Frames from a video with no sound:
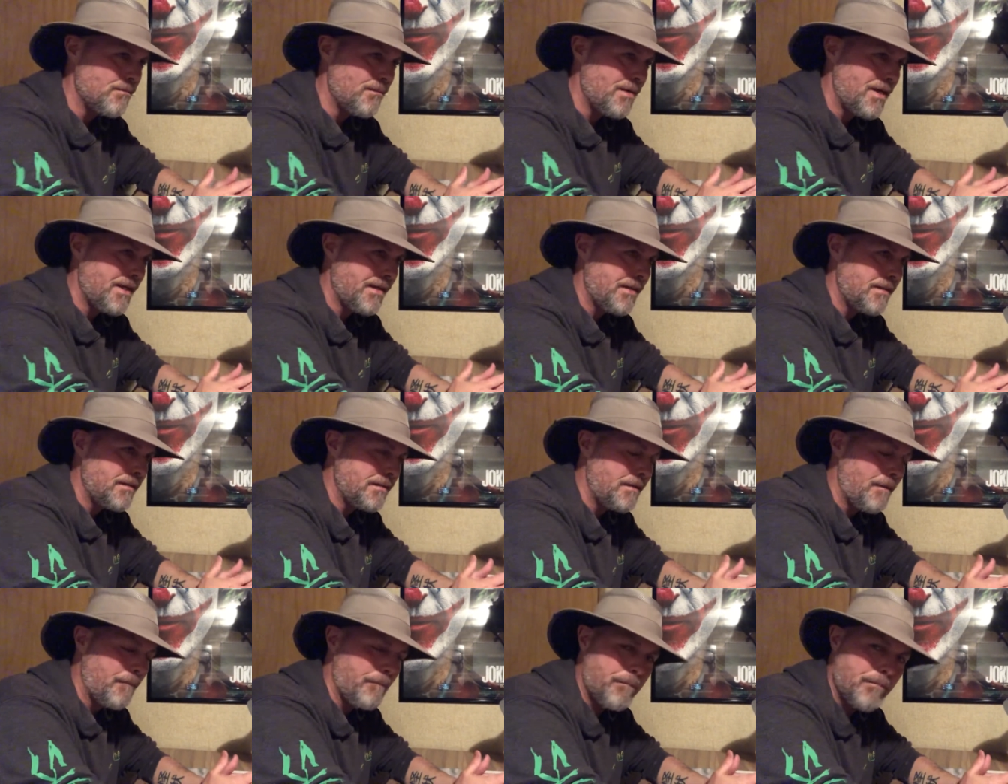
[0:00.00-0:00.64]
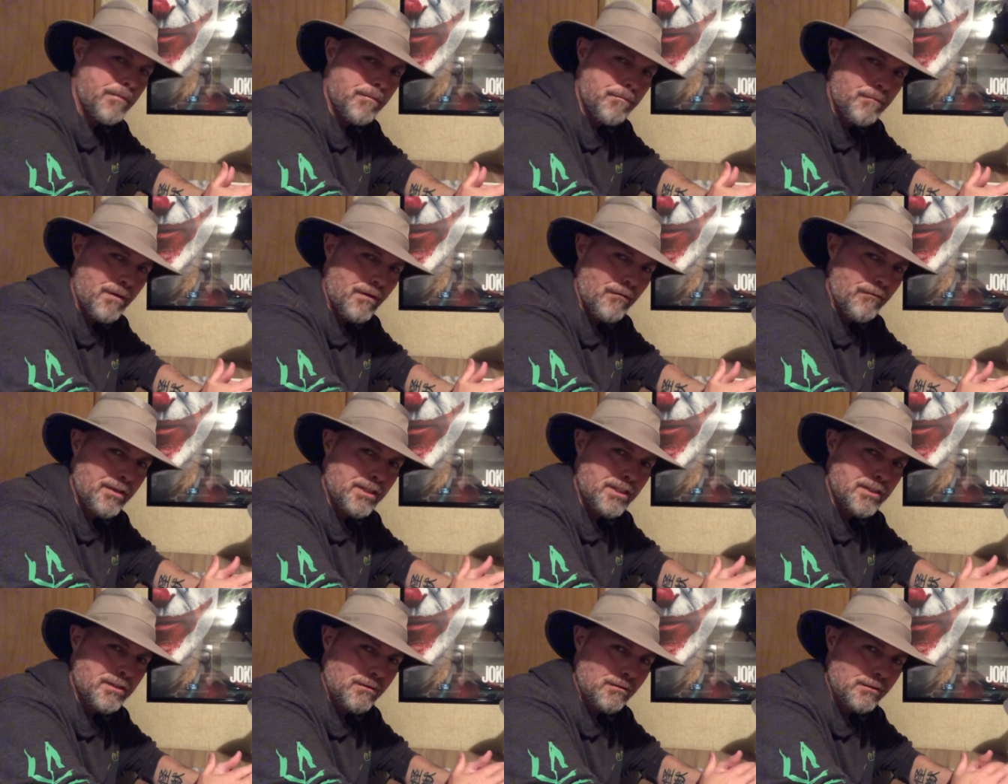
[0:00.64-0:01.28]
my uh, my
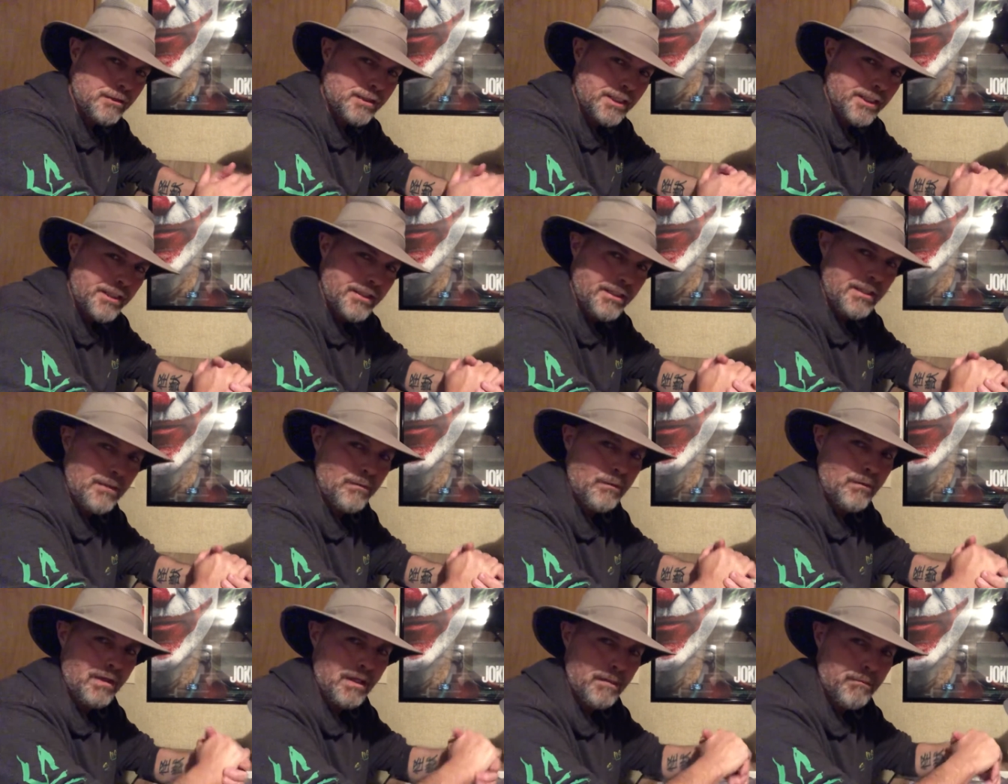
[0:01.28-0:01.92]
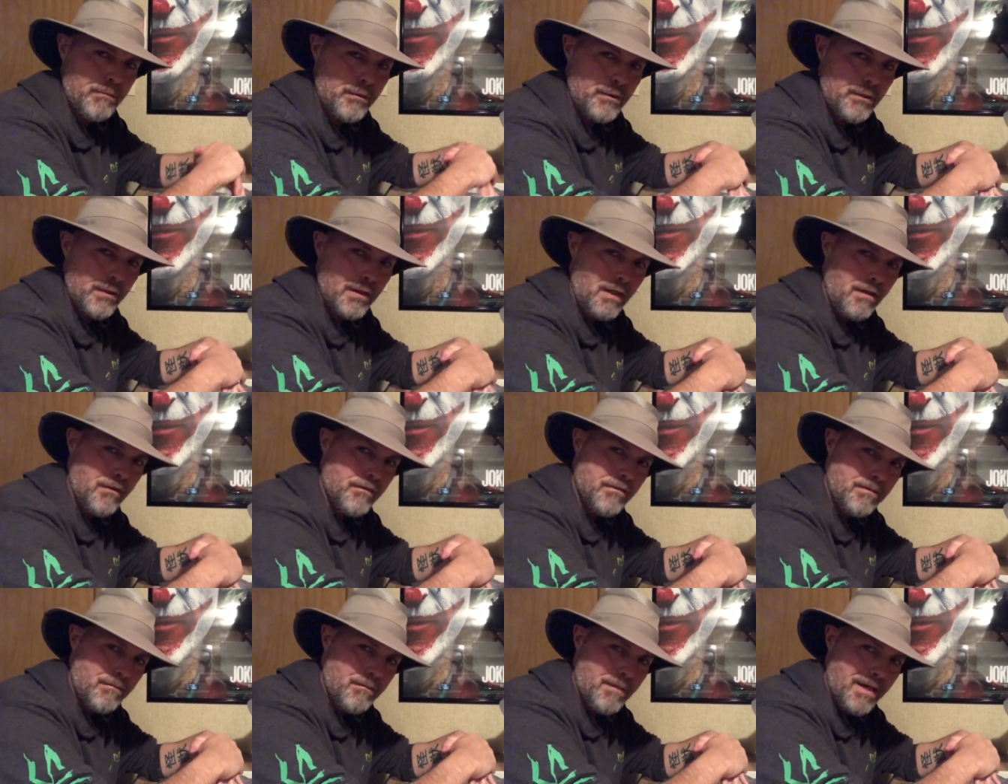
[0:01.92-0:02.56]
research area, when I pulled
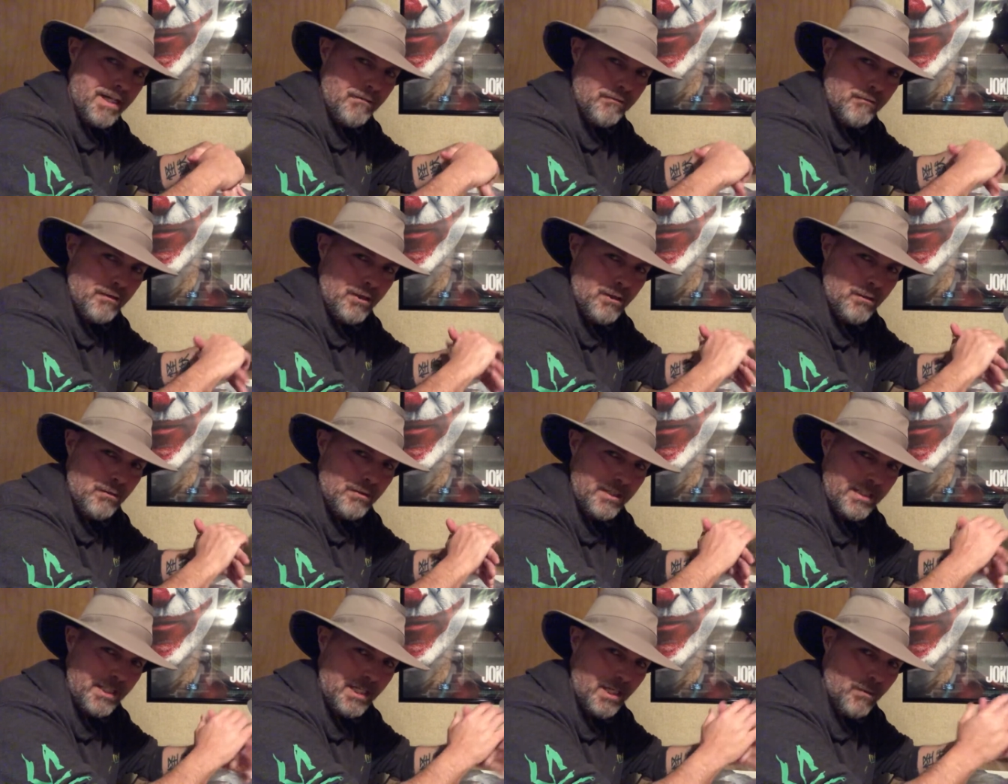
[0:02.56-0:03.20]
off the main road to get